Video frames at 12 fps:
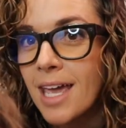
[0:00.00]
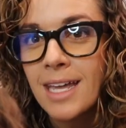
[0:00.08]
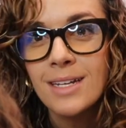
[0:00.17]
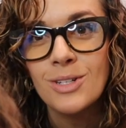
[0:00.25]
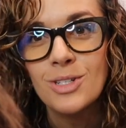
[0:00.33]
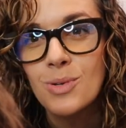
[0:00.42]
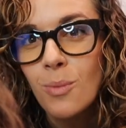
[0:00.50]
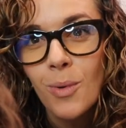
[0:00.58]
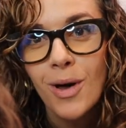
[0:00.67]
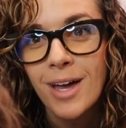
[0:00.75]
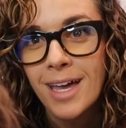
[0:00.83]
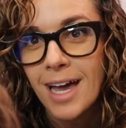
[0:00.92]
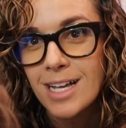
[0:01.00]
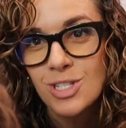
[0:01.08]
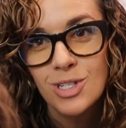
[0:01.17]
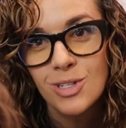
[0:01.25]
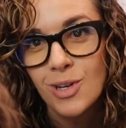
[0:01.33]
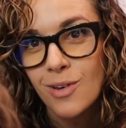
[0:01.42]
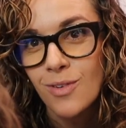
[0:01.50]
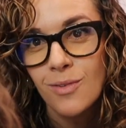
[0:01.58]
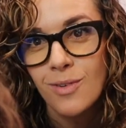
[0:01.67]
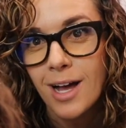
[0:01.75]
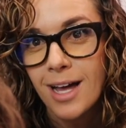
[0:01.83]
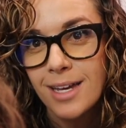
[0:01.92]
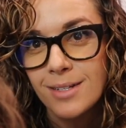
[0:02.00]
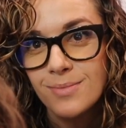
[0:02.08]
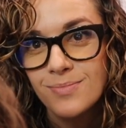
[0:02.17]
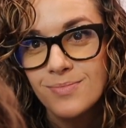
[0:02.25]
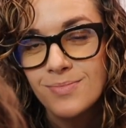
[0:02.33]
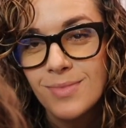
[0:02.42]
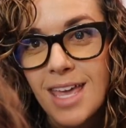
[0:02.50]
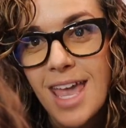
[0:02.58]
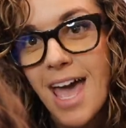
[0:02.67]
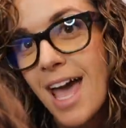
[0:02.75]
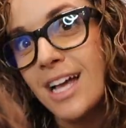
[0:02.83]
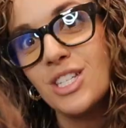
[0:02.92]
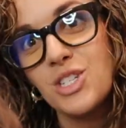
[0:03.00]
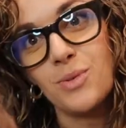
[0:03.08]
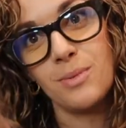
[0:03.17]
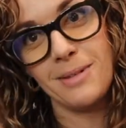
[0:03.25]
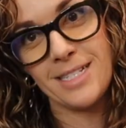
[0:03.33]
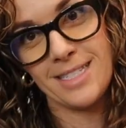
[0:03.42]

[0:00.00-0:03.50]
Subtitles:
Eden could do a workout, she could go for a run and she would be